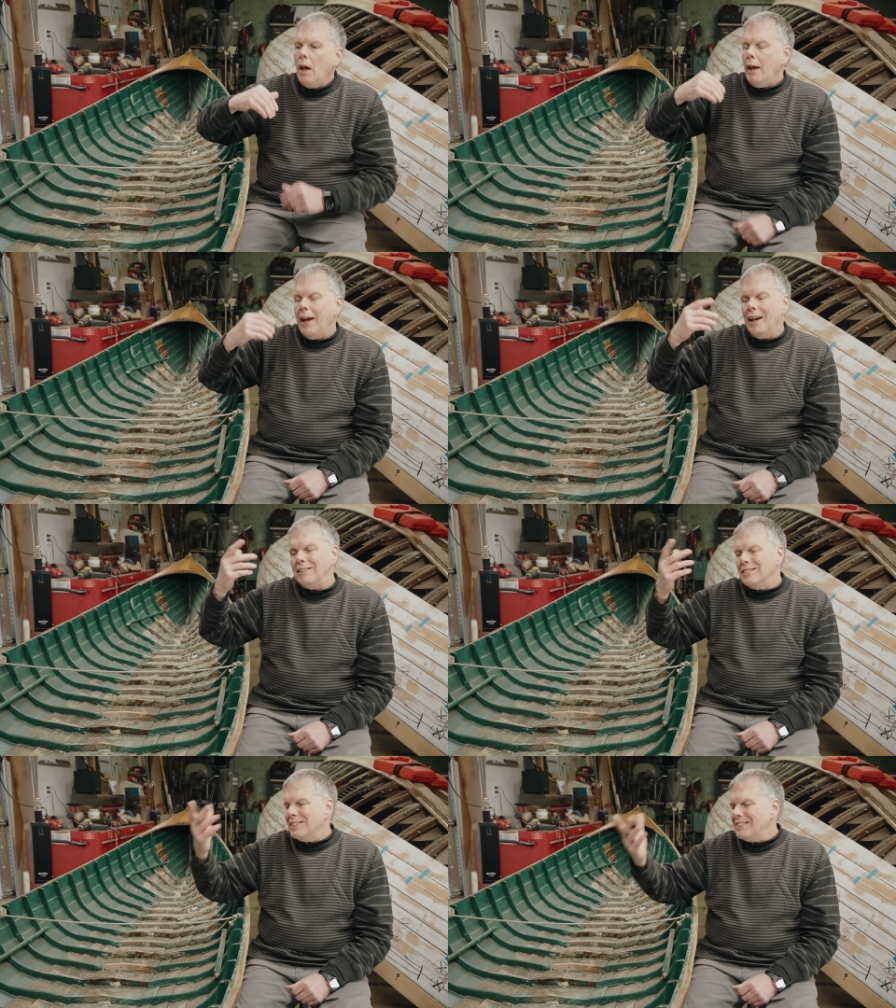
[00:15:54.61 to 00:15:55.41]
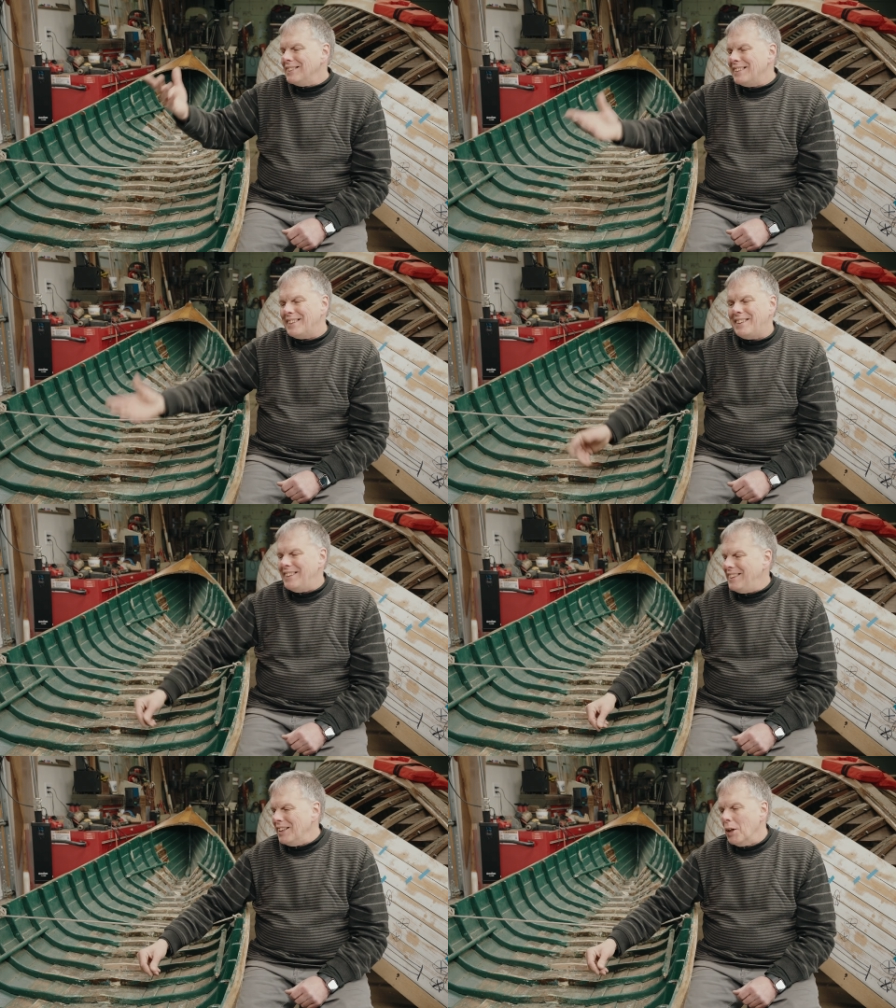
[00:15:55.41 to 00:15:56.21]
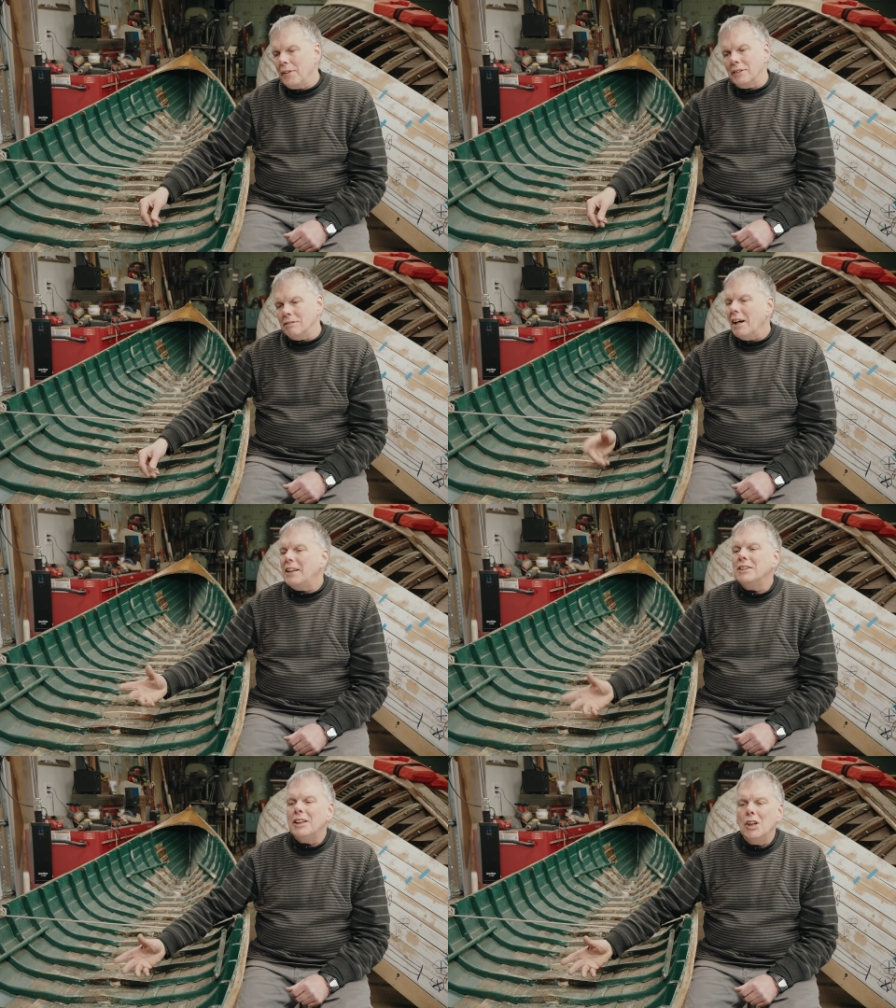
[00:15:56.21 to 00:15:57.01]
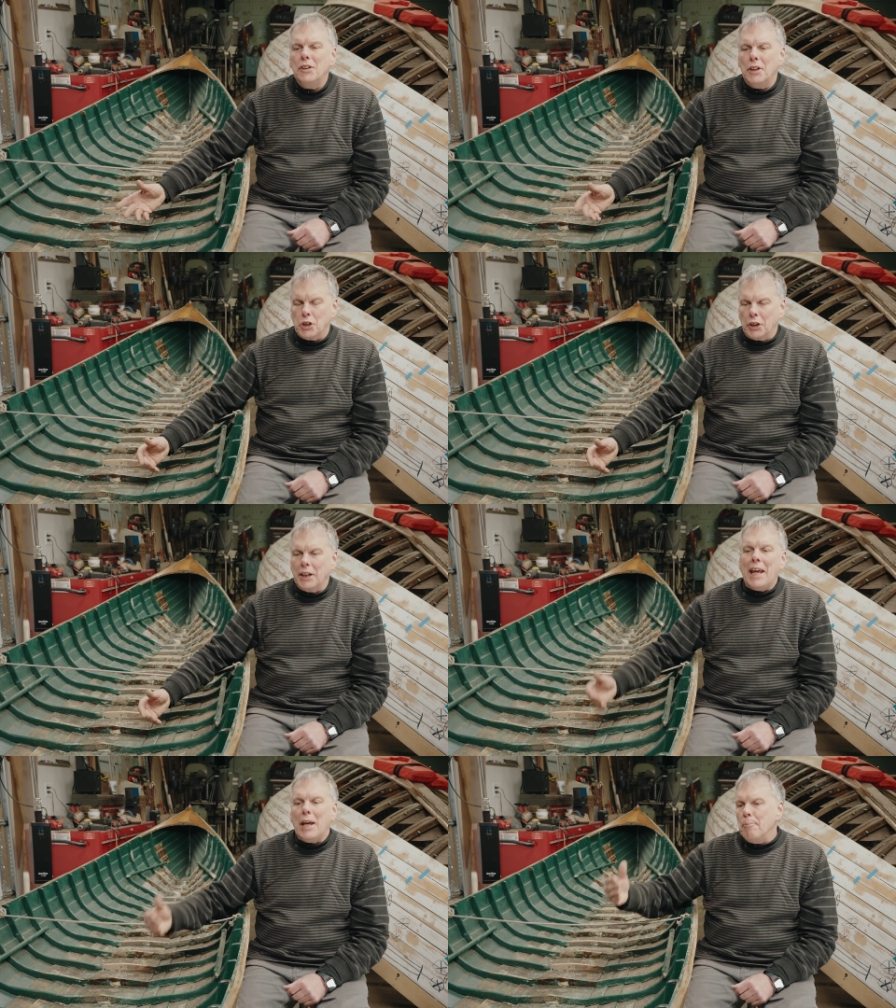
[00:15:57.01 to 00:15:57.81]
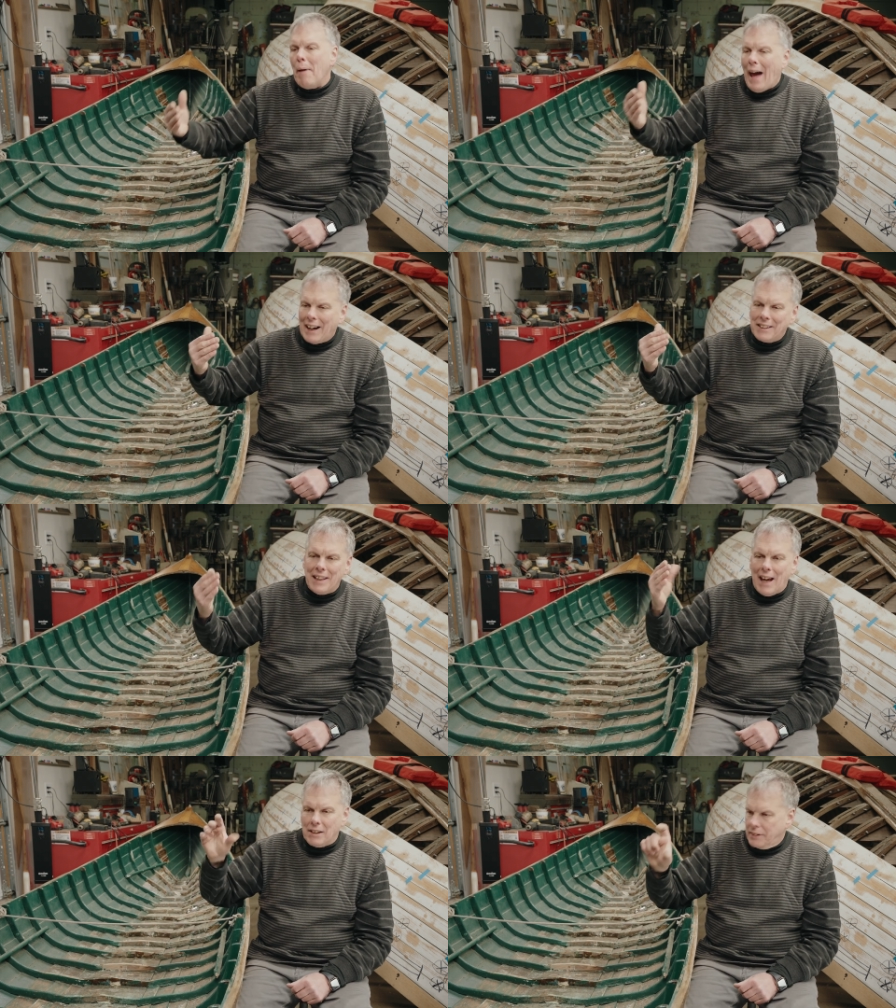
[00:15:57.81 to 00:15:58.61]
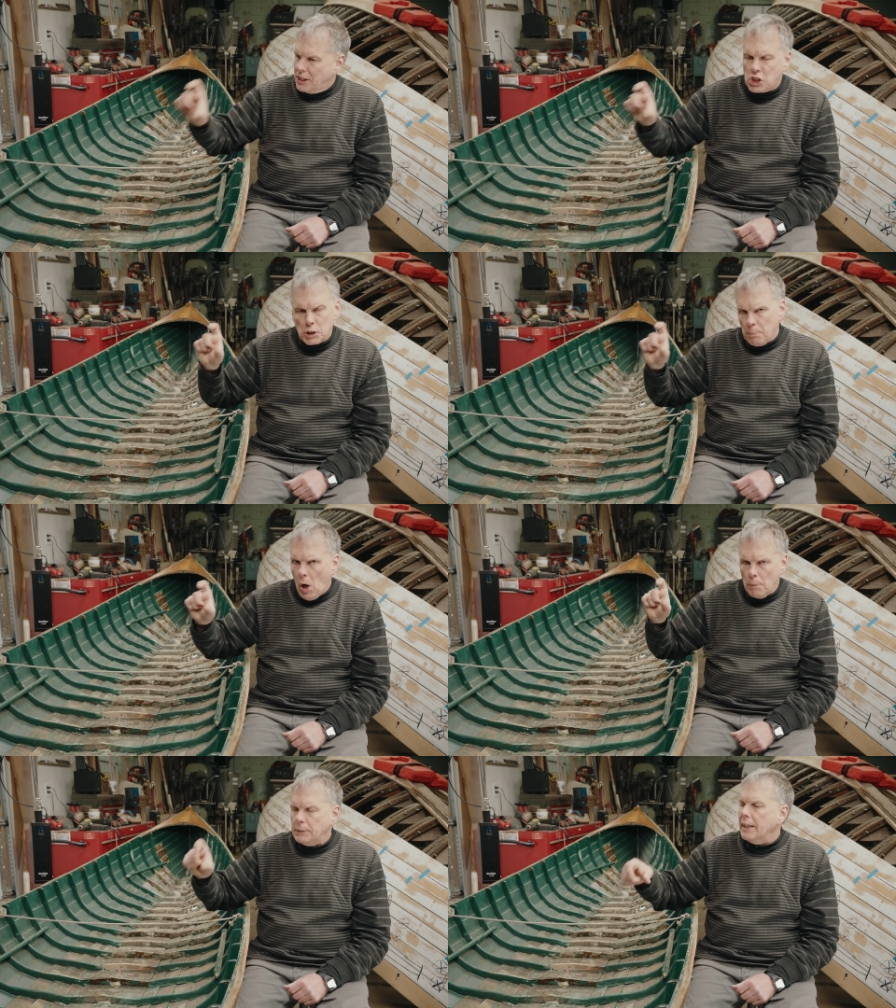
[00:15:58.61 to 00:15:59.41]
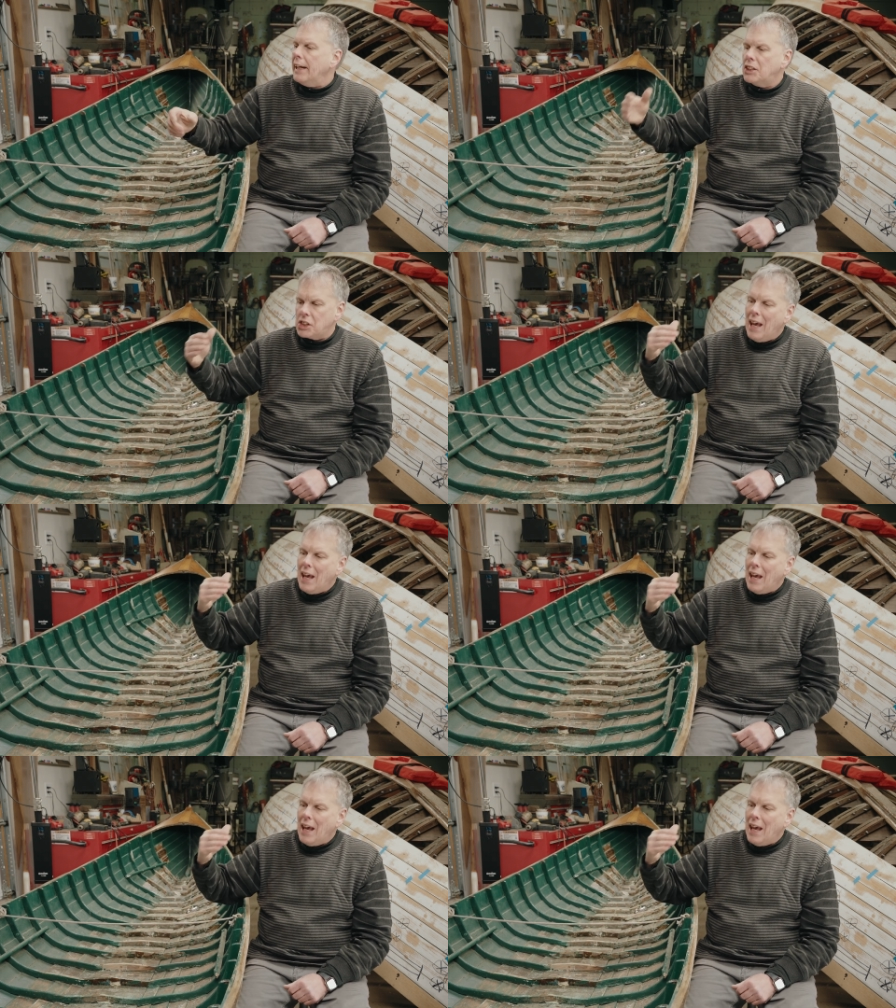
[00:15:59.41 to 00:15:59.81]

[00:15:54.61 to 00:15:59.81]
And you know, the likelihood that you're going to impact these small planks